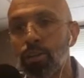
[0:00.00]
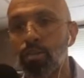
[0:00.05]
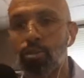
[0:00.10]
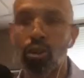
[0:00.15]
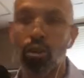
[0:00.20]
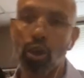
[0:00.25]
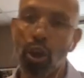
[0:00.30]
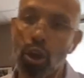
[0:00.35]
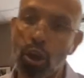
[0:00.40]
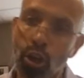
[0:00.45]

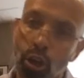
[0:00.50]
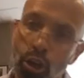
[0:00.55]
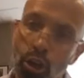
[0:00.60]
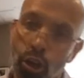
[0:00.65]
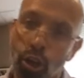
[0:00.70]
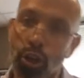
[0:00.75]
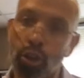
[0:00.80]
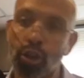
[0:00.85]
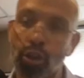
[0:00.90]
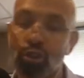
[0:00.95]
hey, I
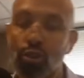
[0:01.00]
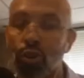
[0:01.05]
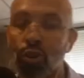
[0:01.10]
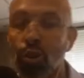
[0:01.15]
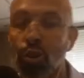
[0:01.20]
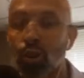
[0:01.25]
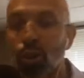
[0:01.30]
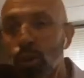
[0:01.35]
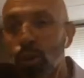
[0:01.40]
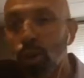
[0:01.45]
can sell
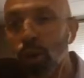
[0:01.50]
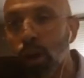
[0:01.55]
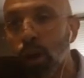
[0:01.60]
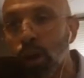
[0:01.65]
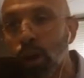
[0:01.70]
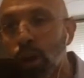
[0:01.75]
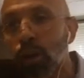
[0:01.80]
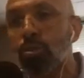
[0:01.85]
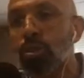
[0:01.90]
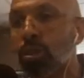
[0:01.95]
your house
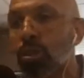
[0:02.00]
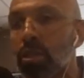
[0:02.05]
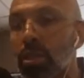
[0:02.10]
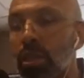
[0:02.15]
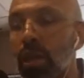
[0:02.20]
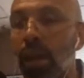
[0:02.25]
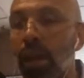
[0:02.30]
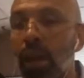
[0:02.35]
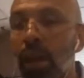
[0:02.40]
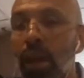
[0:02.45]
and this and
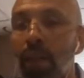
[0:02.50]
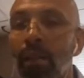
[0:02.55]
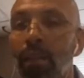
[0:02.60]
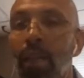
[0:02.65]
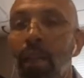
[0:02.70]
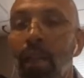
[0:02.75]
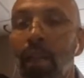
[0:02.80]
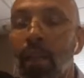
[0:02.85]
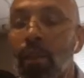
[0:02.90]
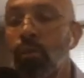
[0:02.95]
that,
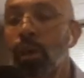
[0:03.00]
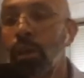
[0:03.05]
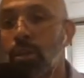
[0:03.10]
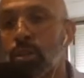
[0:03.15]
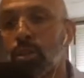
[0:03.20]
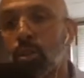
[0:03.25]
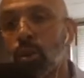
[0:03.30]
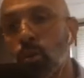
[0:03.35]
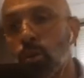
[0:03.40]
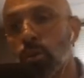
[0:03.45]
right? So
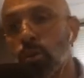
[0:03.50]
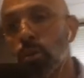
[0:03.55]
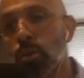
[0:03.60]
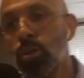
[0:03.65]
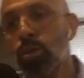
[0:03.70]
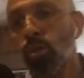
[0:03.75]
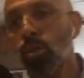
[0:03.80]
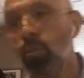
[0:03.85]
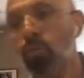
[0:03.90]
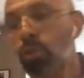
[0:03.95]

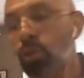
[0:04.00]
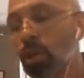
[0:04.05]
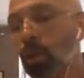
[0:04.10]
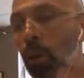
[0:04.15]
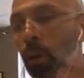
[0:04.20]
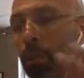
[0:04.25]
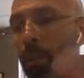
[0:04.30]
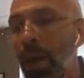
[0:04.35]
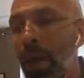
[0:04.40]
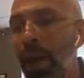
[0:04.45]

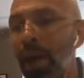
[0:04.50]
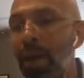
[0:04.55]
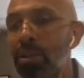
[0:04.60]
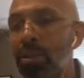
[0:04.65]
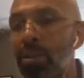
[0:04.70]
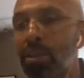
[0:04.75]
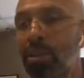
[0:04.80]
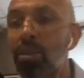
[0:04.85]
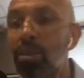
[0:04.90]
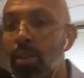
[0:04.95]
imagine
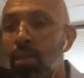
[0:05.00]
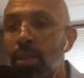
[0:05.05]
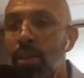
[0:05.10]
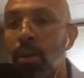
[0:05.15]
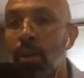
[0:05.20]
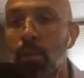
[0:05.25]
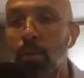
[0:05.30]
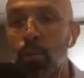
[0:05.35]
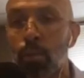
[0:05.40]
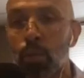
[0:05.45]
their
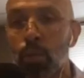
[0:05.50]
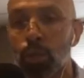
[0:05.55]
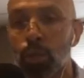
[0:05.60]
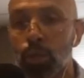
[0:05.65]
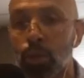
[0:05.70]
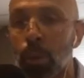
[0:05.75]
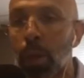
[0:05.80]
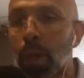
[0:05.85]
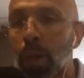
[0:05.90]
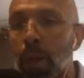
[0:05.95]

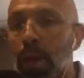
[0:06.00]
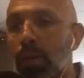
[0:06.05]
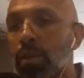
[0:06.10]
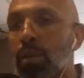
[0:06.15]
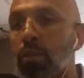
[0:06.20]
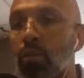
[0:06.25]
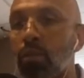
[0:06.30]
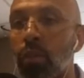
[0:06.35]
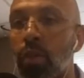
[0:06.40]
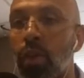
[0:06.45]
perspective.
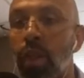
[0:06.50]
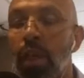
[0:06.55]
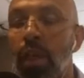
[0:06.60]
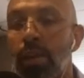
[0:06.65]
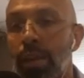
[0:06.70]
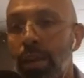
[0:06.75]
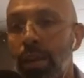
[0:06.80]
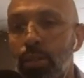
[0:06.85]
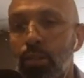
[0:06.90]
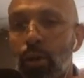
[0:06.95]
And that's
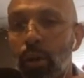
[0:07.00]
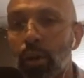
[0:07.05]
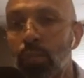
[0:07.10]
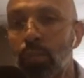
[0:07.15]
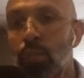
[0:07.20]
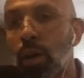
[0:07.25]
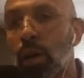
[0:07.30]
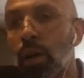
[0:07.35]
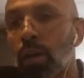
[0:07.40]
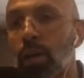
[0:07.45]
what I'm talking
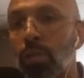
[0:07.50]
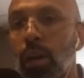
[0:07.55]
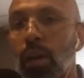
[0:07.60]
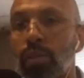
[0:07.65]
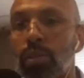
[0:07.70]
about. This